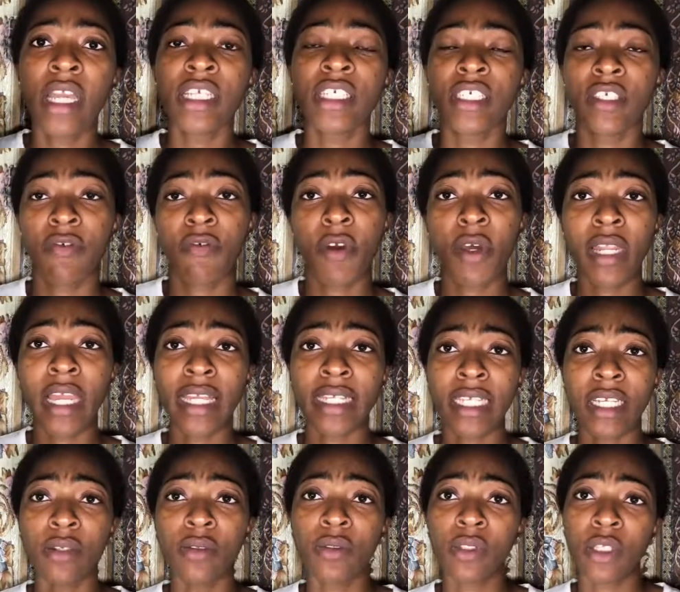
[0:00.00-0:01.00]
She felt
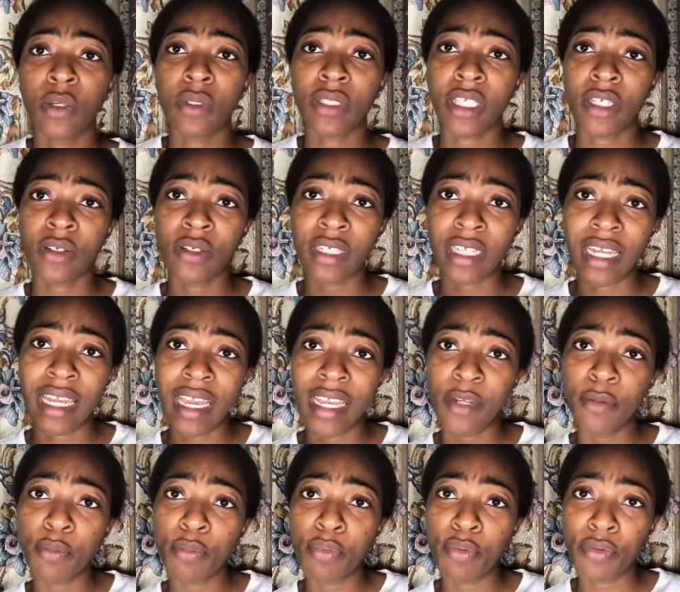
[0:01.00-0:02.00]
like there was an
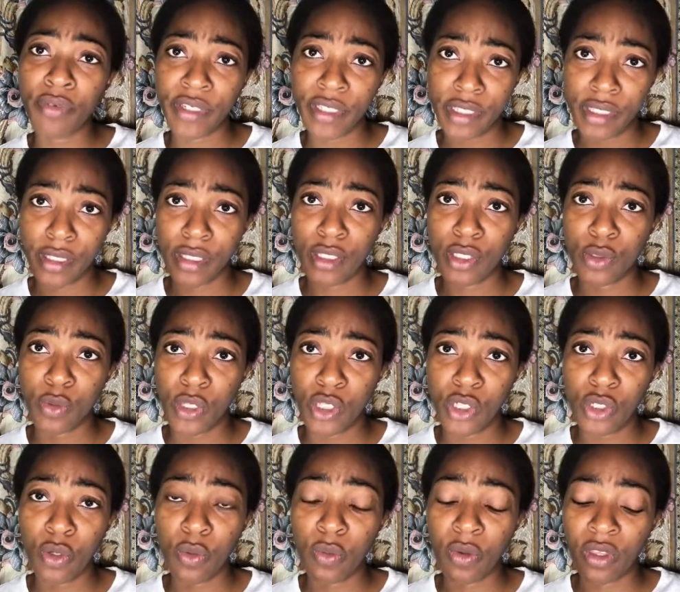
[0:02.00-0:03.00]
underlying Prince
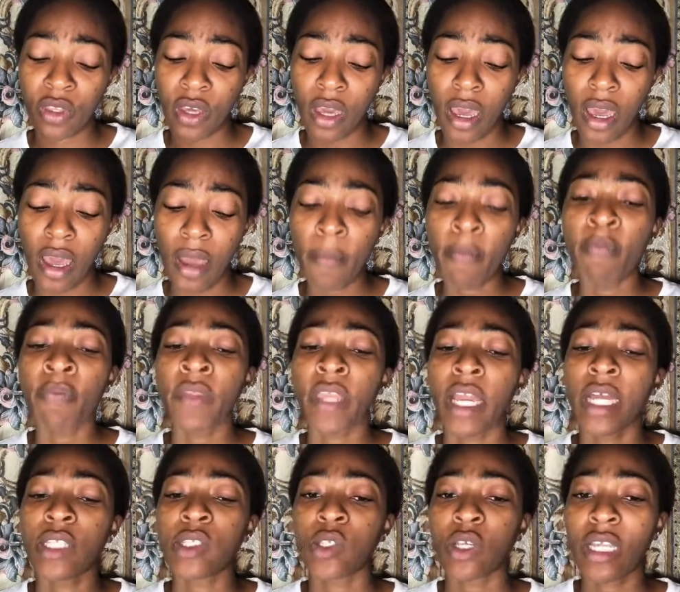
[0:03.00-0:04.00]
situation with her
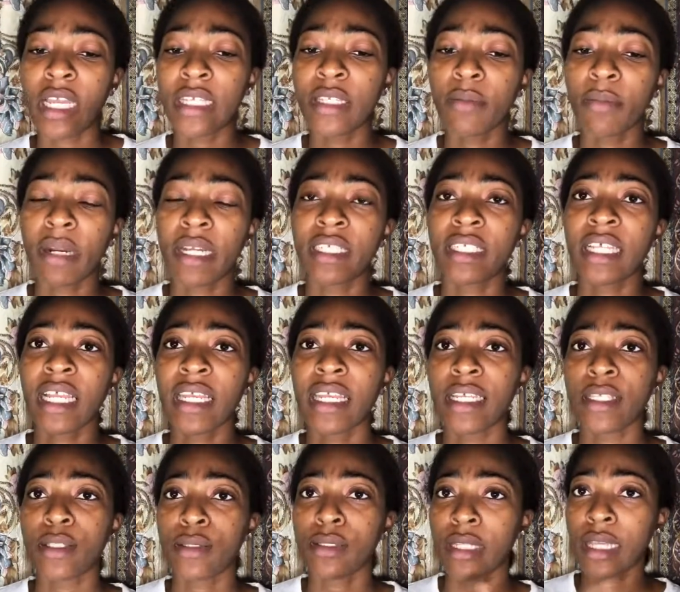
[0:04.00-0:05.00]
and Tolani Badge that
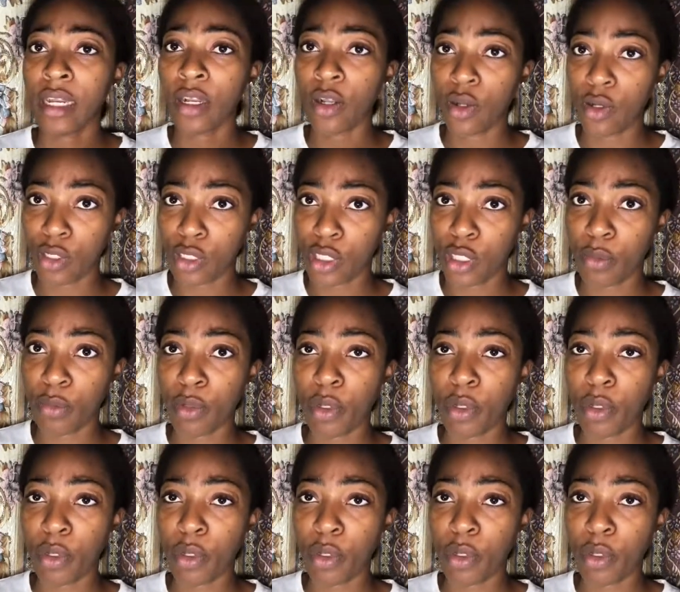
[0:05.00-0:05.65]
led to that gossip,